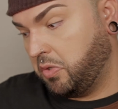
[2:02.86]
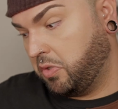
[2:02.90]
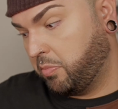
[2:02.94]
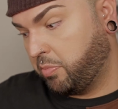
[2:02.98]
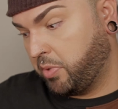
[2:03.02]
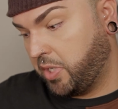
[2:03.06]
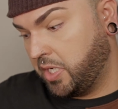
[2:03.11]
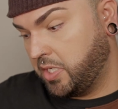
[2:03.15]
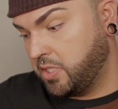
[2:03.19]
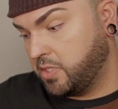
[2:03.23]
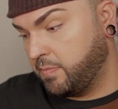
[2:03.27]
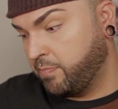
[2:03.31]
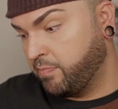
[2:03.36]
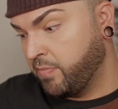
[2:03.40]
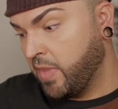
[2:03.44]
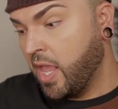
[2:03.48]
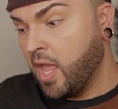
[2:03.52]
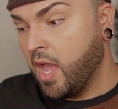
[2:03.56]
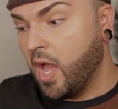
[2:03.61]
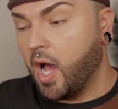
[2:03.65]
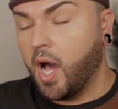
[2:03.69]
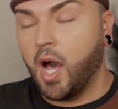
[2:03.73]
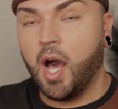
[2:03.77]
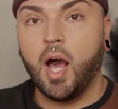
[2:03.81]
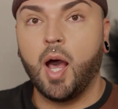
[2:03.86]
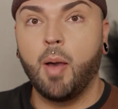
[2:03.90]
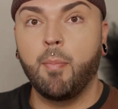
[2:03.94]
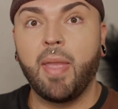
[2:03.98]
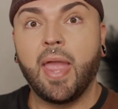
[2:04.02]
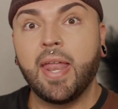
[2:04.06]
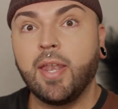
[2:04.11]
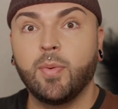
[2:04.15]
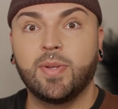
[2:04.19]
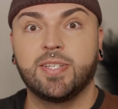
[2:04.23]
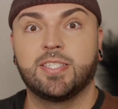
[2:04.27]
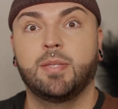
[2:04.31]
know, the price. Um,
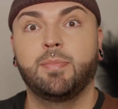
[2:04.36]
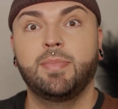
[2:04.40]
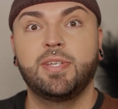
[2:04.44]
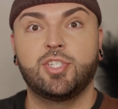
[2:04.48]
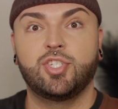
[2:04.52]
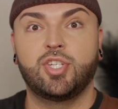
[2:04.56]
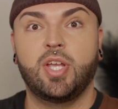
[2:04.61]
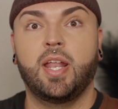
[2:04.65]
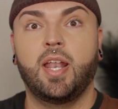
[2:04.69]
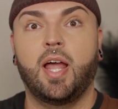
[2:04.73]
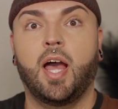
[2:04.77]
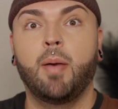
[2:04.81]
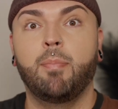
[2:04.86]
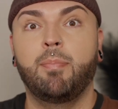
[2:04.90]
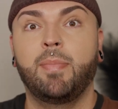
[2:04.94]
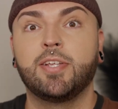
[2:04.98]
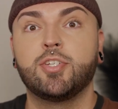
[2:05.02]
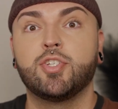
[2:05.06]
anyways, let me shut up.